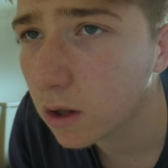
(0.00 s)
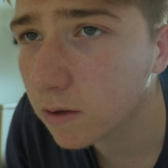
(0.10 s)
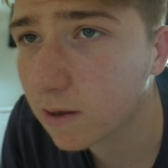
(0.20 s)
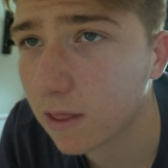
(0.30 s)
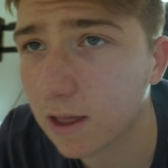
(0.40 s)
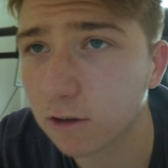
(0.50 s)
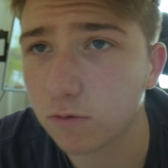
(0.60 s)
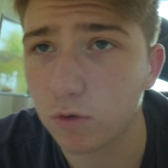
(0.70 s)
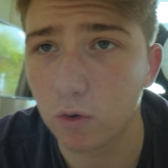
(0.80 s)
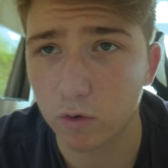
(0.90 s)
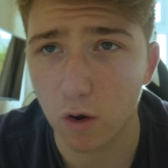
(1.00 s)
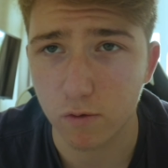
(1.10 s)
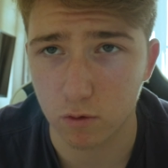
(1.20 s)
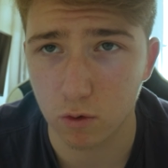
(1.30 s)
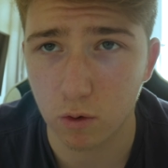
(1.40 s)
10,000 views
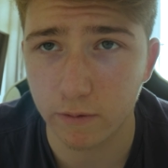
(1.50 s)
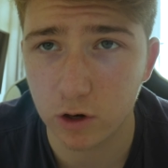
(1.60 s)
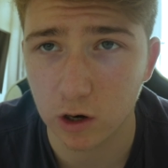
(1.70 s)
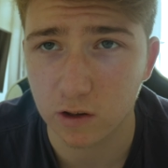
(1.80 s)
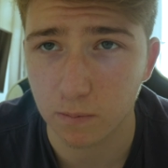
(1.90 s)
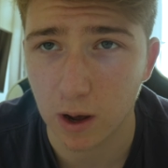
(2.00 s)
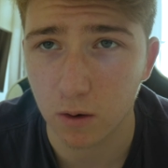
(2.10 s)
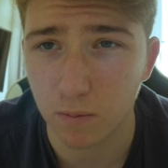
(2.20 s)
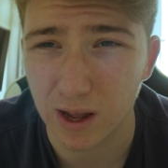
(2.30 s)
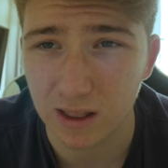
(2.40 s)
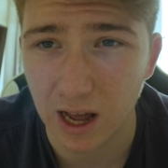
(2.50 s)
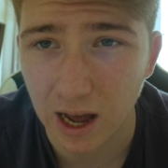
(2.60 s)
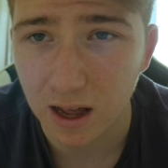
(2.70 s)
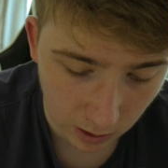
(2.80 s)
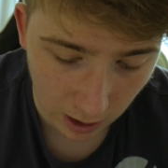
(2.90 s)
overall. I've just about made
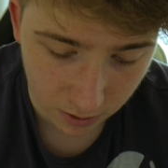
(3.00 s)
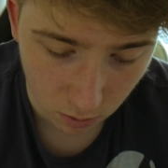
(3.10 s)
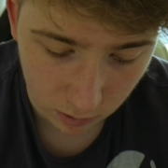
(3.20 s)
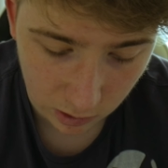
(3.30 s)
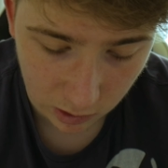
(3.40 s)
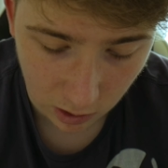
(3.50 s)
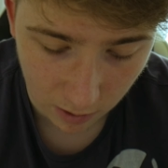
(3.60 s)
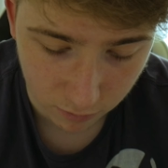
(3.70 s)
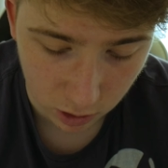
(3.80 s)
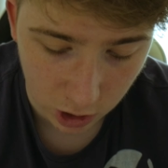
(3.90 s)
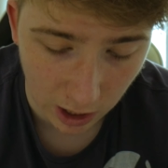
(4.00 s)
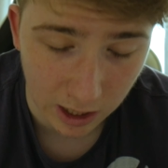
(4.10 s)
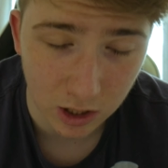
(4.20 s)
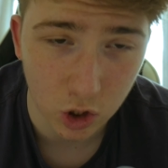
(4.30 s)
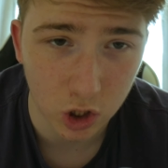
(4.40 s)
that. Yeah, I thought it was just time for a
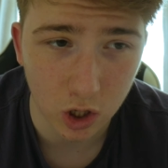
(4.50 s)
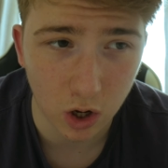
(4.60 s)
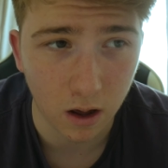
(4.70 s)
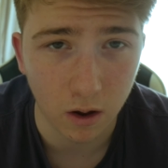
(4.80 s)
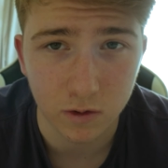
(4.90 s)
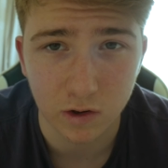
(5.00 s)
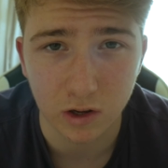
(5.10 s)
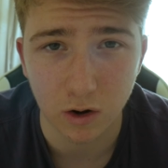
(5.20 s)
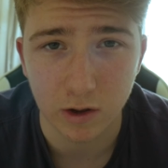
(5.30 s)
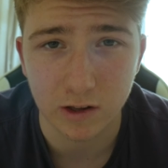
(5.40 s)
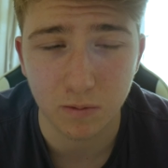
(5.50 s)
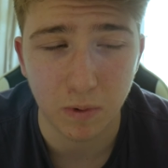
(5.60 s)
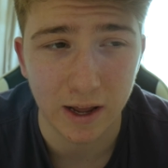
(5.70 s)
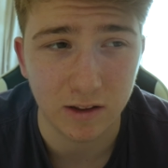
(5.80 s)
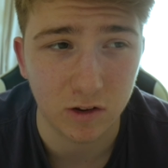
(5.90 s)
change. I was just going to
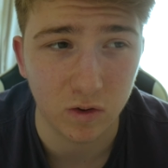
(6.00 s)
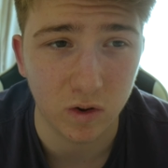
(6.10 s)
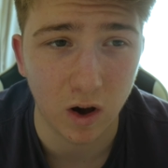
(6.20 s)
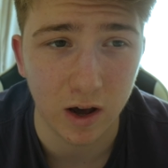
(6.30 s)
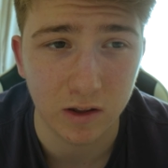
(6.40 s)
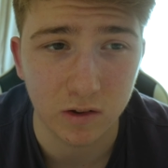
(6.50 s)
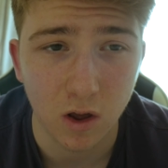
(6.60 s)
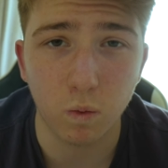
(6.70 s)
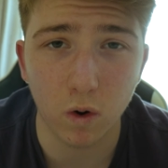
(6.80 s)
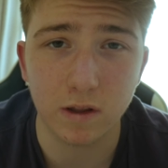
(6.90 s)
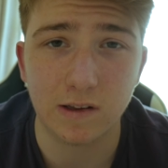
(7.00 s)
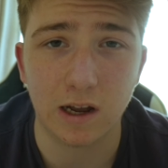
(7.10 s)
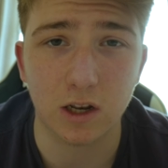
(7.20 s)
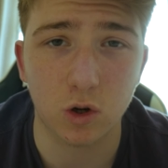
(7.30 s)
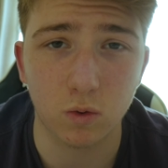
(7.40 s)
explain to you guys what this
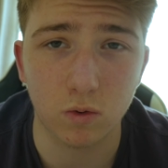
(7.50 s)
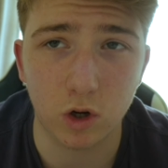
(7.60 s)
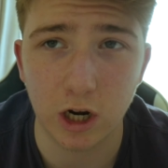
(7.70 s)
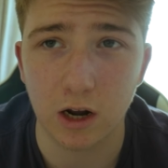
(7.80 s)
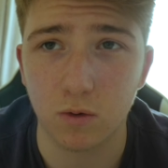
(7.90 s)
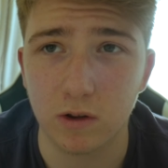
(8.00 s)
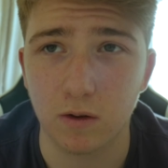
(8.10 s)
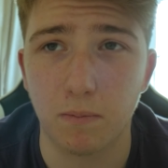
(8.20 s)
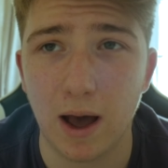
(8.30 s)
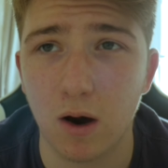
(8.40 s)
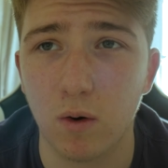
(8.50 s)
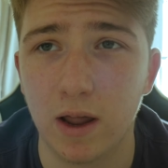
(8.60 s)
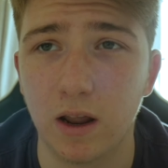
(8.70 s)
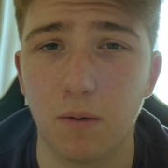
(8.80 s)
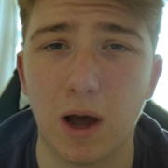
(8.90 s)
actual channel is about,
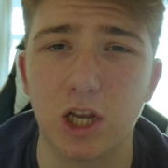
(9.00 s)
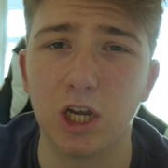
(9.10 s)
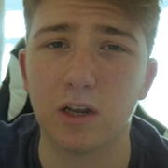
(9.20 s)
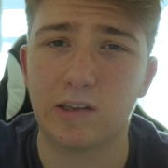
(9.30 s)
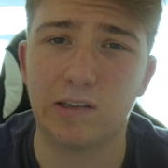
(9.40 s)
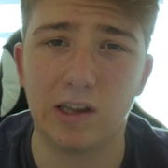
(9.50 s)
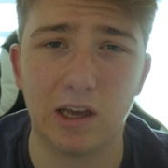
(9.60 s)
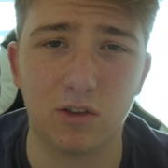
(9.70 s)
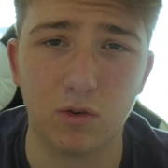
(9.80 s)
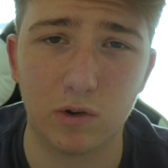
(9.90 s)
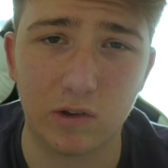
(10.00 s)
and I'm actually going to stick to a